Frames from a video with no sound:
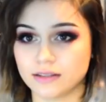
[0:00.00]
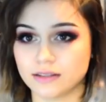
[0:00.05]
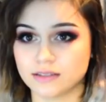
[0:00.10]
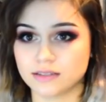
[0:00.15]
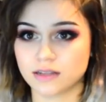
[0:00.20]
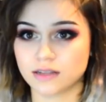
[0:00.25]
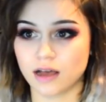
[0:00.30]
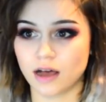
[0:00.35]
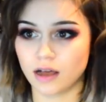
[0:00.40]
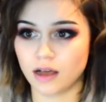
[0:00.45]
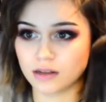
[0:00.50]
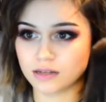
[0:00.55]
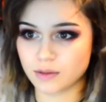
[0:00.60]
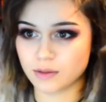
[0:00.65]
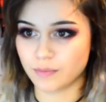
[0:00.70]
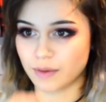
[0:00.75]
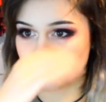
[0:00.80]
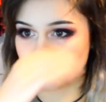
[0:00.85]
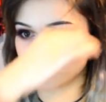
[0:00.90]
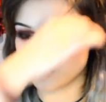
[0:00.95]
ends uh,
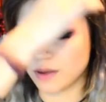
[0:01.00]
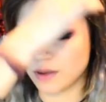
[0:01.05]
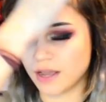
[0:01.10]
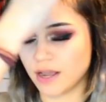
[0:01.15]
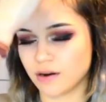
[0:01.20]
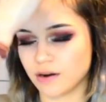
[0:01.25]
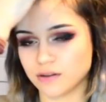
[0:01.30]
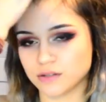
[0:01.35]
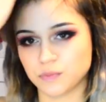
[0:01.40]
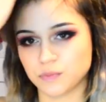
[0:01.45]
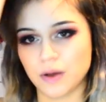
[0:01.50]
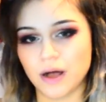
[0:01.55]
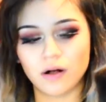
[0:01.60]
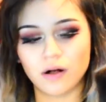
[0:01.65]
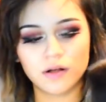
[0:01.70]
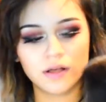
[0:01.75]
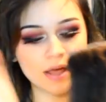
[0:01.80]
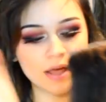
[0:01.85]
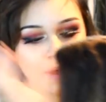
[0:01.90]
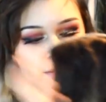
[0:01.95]
to match my hair as
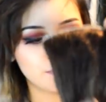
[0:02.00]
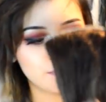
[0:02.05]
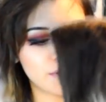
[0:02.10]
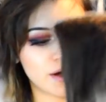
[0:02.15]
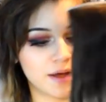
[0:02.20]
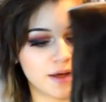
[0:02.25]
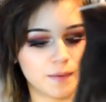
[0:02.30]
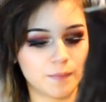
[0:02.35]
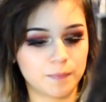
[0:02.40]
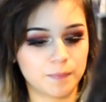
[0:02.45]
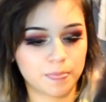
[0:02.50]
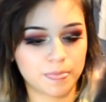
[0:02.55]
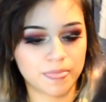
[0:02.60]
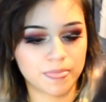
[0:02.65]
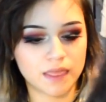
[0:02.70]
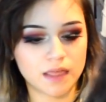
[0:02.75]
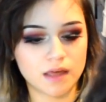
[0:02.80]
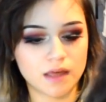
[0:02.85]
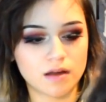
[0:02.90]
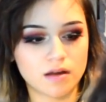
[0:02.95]
well. But
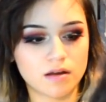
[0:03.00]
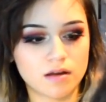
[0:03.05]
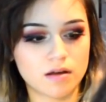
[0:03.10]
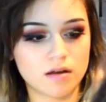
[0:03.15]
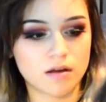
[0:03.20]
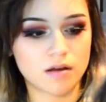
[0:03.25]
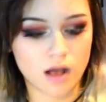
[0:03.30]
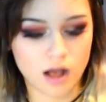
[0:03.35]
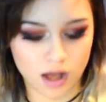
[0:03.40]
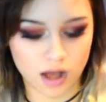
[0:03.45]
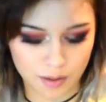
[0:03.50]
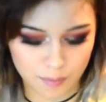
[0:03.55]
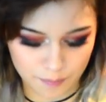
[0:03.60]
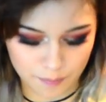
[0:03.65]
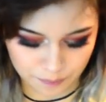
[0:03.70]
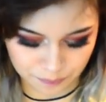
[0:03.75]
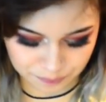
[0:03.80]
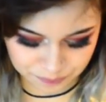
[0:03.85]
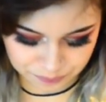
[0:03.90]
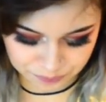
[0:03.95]

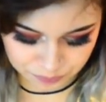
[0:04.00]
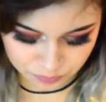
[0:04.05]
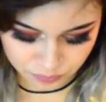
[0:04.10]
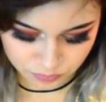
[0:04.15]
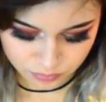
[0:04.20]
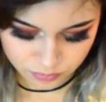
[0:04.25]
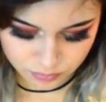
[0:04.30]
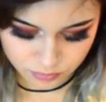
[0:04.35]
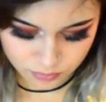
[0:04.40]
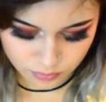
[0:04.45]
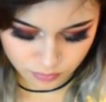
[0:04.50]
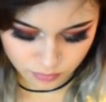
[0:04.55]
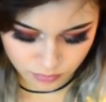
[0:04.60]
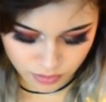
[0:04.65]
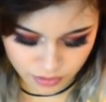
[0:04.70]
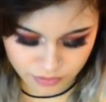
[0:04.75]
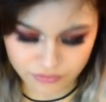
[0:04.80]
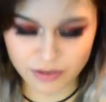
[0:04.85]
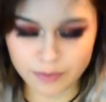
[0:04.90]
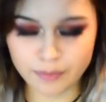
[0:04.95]
um,
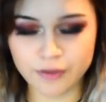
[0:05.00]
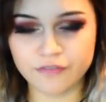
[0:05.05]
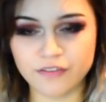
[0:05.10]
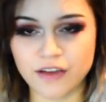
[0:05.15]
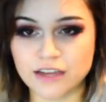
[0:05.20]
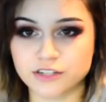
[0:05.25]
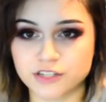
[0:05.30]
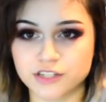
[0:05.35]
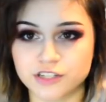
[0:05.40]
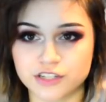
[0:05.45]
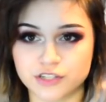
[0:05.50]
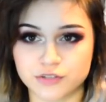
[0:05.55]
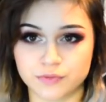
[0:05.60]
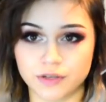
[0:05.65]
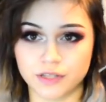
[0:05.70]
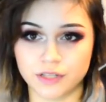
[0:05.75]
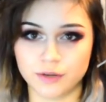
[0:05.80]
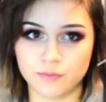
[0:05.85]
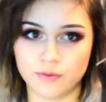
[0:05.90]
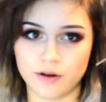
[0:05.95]
VP Fashion just
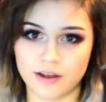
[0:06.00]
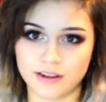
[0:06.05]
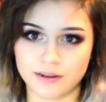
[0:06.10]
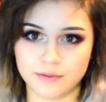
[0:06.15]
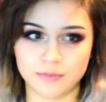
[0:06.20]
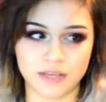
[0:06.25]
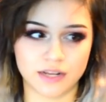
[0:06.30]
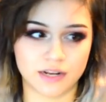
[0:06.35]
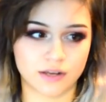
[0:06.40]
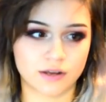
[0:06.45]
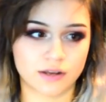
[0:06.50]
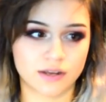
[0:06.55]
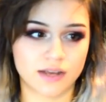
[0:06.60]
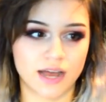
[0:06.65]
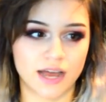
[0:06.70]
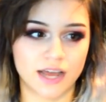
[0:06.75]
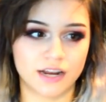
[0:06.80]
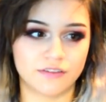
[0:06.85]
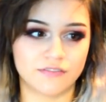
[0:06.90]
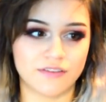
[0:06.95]
really wanted me to
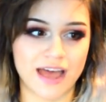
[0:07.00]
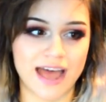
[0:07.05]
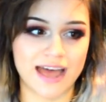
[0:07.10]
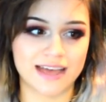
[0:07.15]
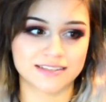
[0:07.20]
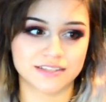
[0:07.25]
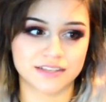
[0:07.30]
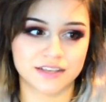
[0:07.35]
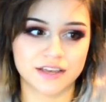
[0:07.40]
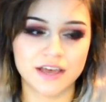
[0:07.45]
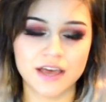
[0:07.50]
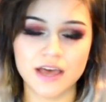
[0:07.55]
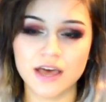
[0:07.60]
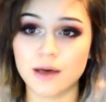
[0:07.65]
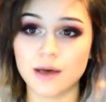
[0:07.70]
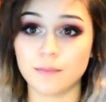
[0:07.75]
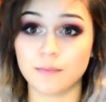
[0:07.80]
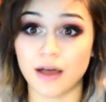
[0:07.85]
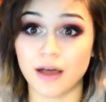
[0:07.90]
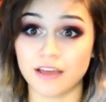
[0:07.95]
kind of ask
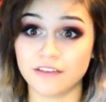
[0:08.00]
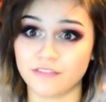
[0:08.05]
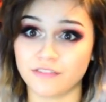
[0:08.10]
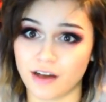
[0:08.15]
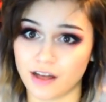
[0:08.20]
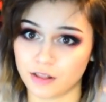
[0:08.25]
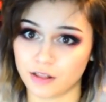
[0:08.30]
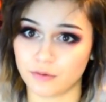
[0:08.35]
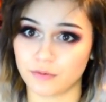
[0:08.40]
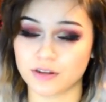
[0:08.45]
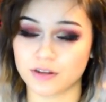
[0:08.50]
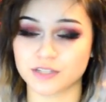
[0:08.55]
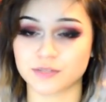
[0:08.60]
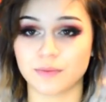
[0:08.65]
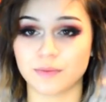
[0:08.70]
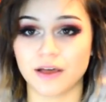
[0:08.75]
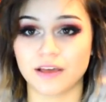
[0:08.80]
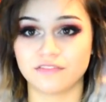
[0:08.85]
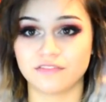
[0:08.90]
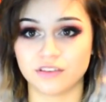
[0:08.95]
my followers,
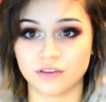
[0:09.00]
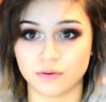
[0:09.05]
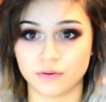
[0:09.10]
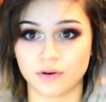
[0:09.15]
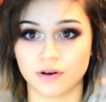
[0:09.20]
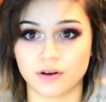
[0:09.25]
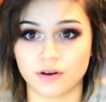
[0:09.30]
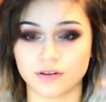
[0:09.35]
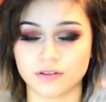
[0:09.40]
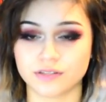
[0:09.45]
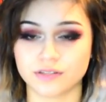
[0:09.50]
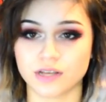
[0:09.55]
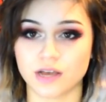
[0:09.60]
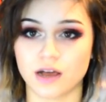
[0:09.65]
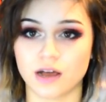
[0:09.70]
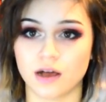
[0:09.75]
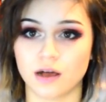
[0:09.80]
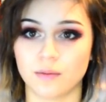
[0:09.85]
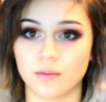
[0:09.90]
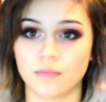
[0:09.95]
my viewers
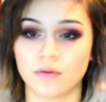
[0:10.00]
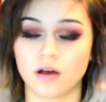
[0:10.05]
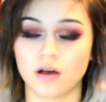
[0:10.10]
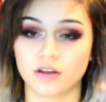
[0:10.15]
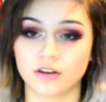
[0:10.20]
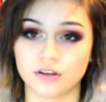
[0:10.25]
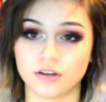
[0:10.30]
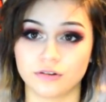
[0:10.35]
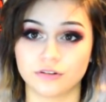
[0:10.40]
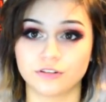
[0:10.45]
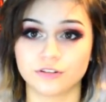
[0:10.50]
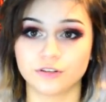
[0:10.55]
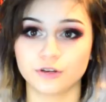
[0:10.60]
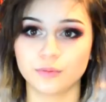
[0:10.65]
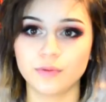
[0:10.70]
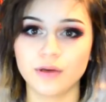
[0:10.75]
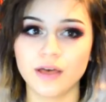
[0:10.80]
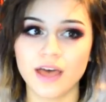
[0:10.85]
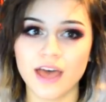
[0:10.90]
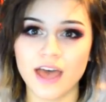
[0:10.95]
um, on
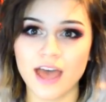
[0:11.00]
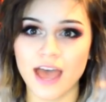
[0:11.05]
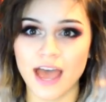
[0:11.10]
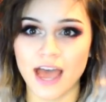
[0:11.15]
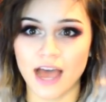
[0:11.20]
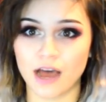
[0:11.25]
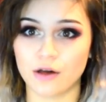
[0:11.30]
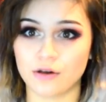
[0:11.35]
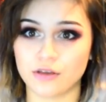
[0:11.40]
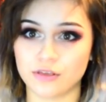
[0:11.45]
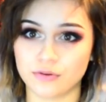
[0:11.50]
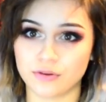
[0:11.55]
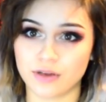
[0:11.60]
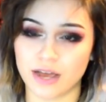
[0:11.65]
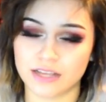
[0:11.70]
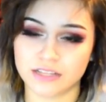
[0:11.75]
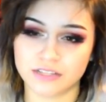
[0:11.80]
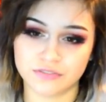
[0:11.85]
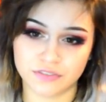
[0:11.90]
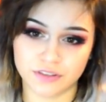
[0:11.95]
YouTube, how you
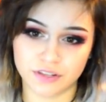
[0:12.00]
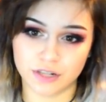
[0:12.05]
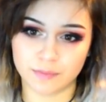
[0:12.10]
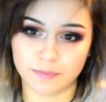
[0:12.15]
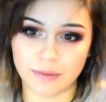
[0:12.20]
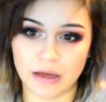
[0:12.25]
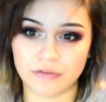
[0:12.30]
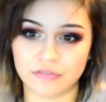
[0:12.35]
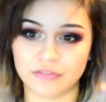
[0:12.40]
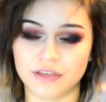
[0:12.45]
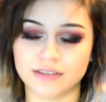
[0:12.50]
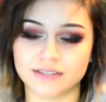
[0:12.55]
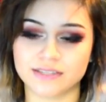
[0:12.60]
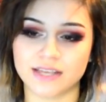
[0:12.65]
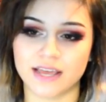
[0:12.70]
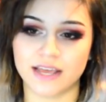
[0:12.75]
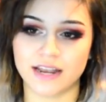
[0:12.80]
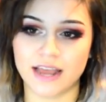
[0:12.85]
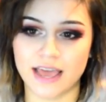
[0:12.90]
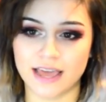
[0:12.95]
guys feel about this
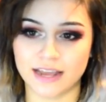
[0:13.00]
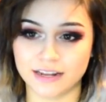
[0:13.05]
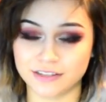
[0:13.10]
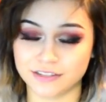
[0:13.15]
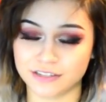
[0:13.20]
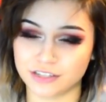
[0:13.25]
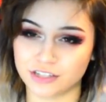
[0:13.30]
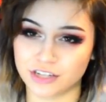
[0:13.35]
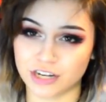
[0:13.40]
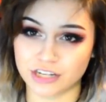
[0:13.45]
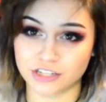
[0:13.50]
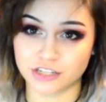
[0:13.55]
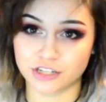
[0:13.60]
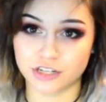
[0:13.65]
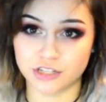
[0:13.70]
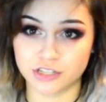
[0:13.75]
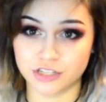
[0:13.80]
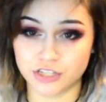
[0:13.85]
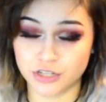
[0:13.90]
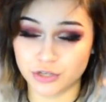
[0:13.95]
and any
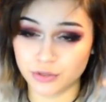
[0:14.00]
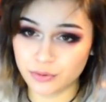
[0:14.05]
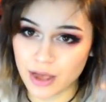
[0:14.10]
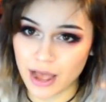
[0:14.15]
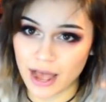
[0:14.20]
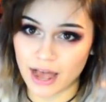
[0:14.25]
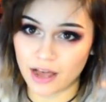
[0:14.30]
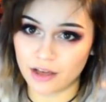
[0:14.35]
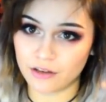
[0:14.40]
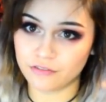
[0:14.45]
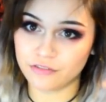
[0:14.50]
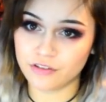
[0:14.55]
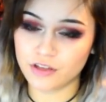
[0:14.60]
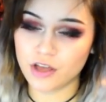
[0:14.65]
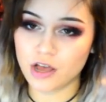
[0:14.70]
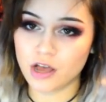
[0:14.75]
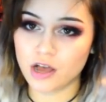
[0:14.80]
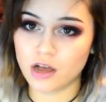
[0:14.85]
suggestions you have